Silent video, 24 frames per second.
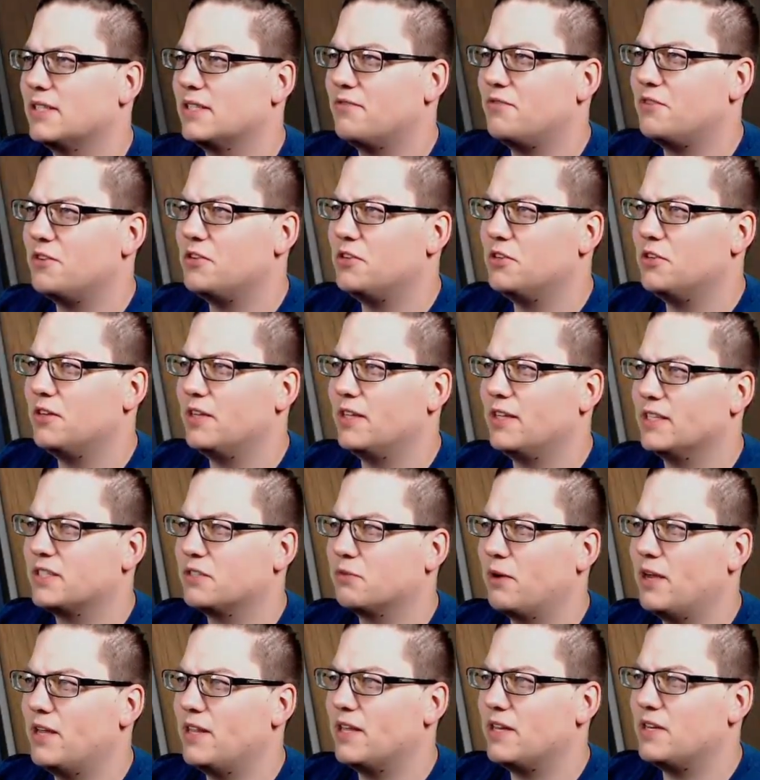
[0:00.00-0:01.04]
if you do it this
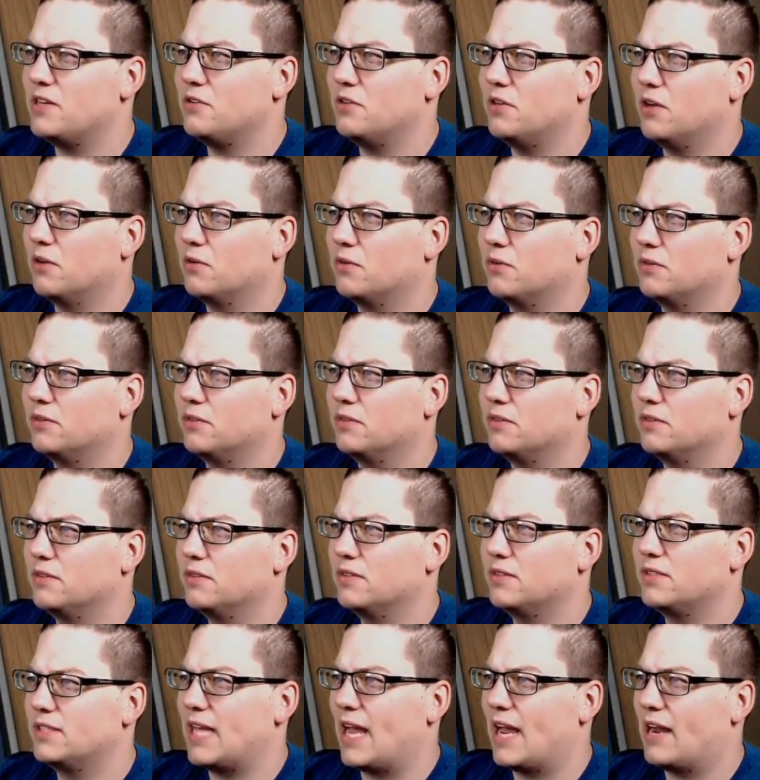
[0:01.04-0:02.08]
way, then you don't
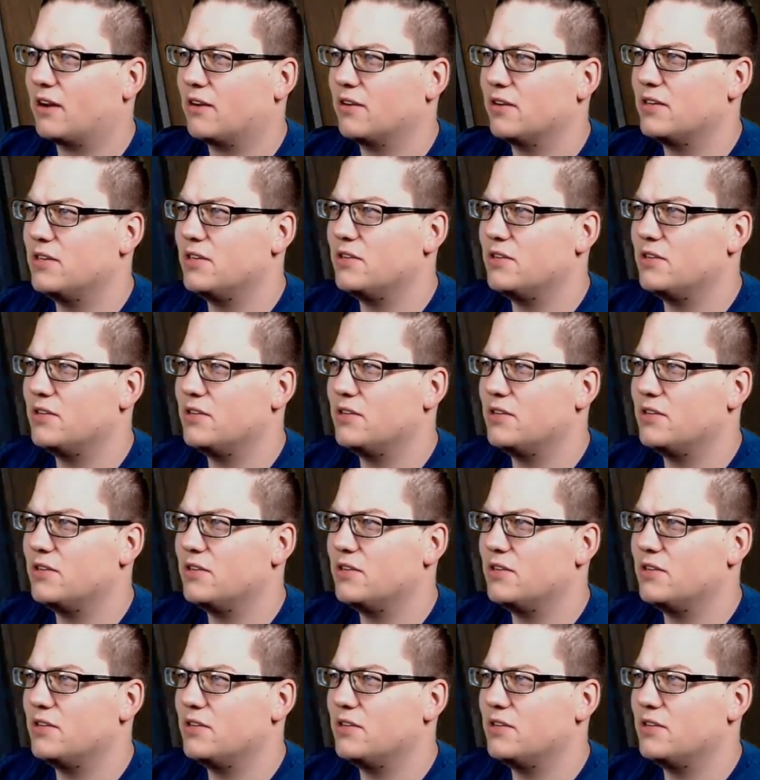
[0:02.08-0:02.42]
sacrifice, you